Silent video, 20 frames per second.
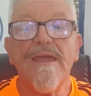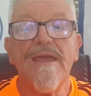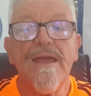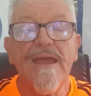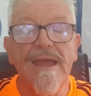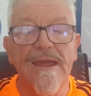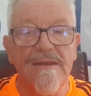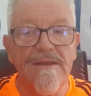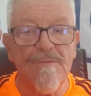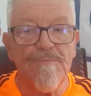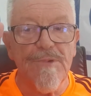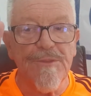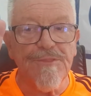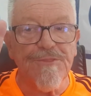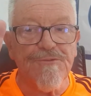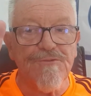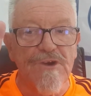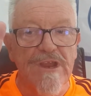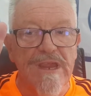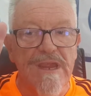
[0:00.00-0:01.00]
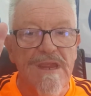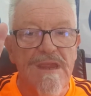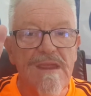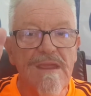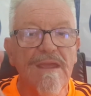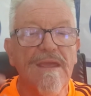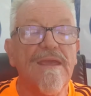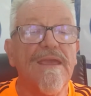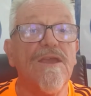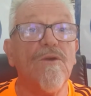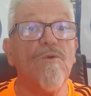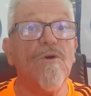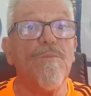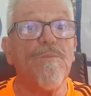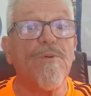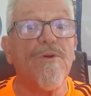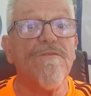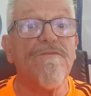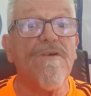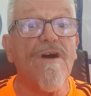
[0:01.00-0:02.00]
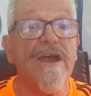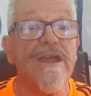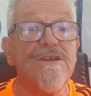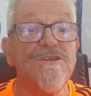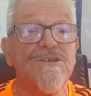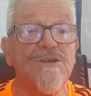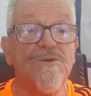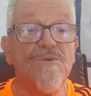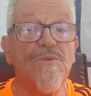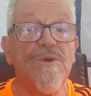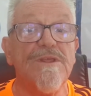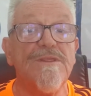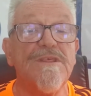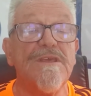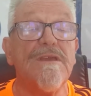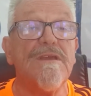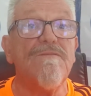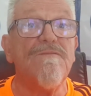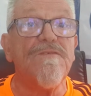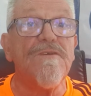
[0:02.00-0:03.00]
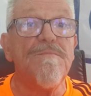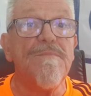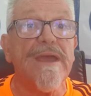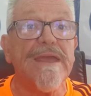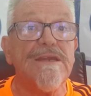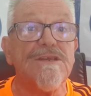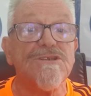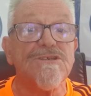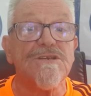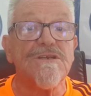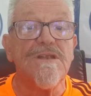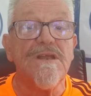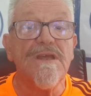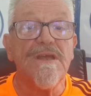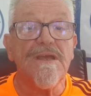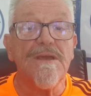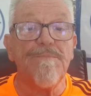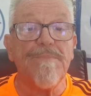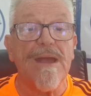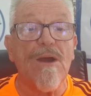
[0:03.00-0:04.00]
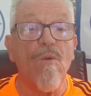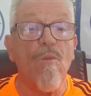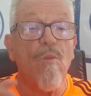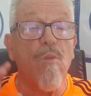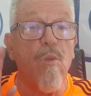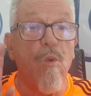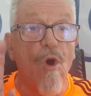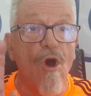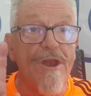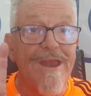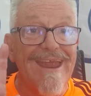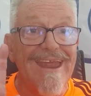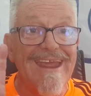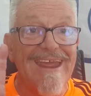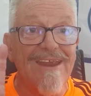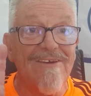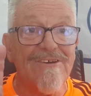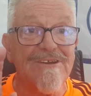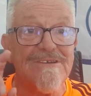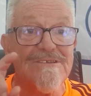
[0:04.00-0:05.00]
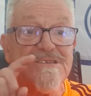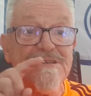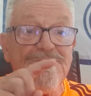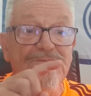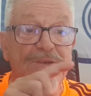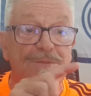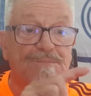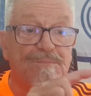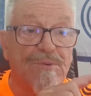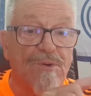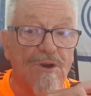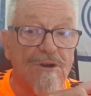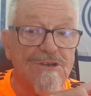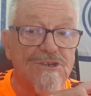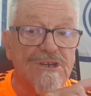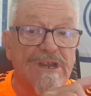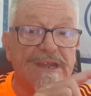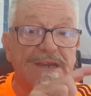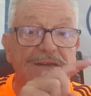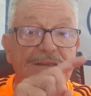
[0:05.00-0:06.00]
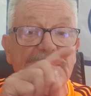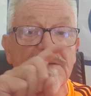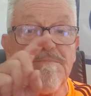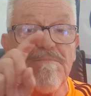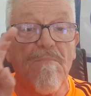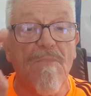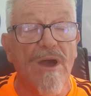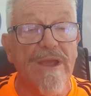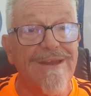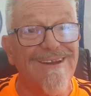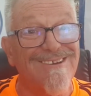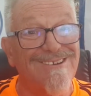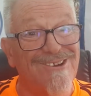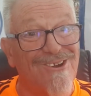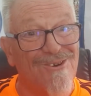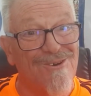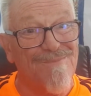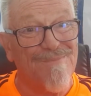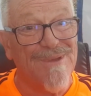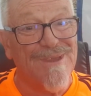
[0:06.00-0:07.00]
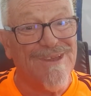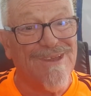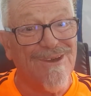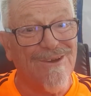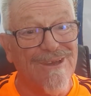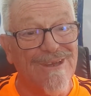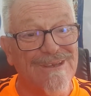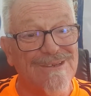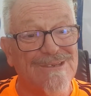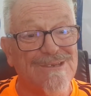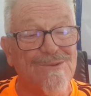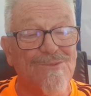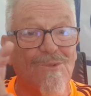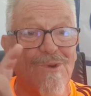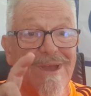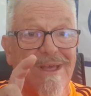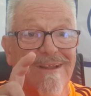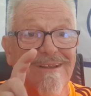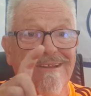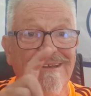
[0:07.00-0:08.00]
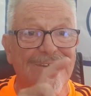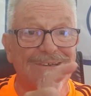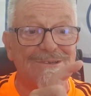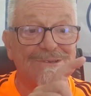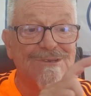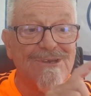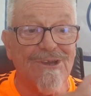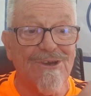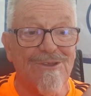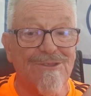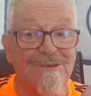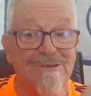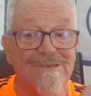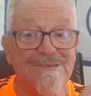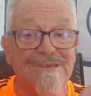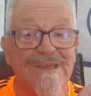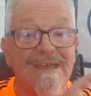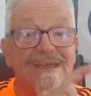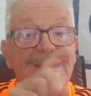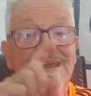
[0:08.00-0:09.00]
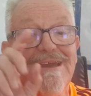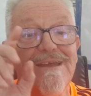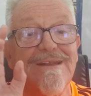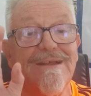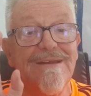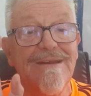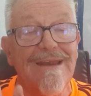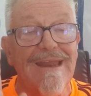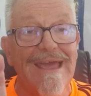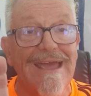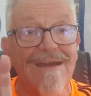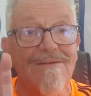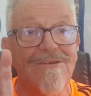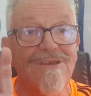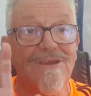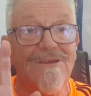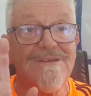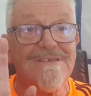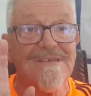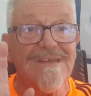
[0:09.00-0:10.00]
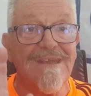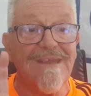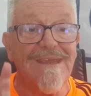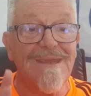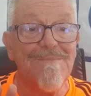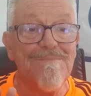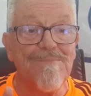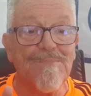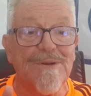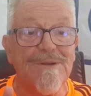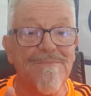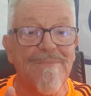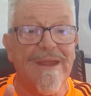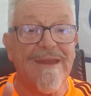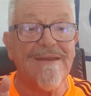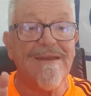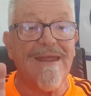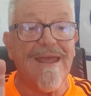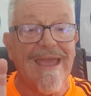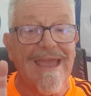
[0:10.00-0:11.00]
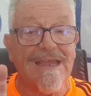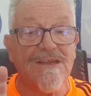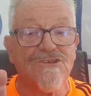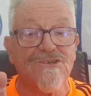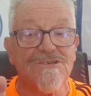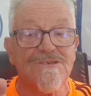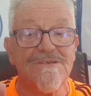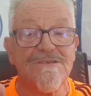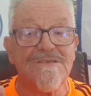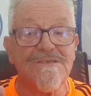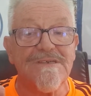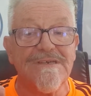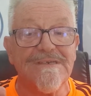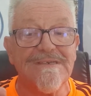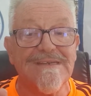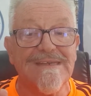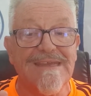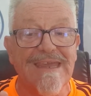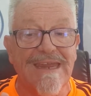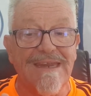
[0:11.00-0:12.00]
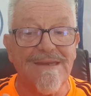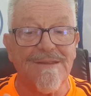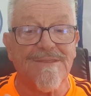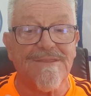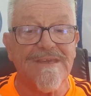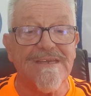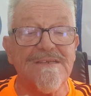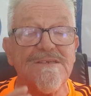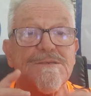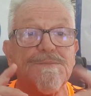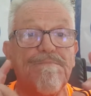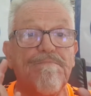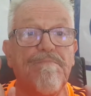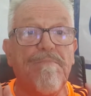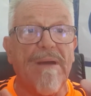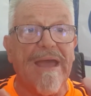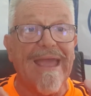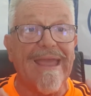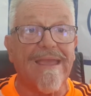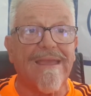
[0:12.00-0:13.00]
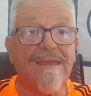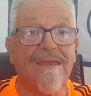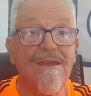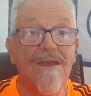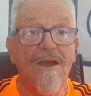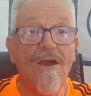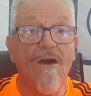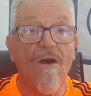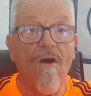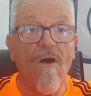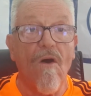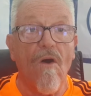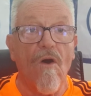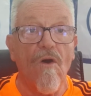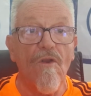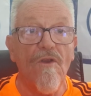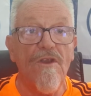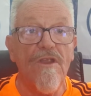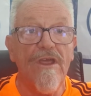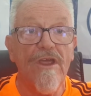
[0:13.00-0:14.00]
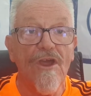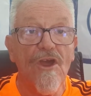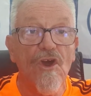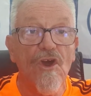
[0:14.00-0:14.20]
And number 3, it will provide you with the information about what areas of the project that might not be going so well as others, and allow you to implement actions and get things back on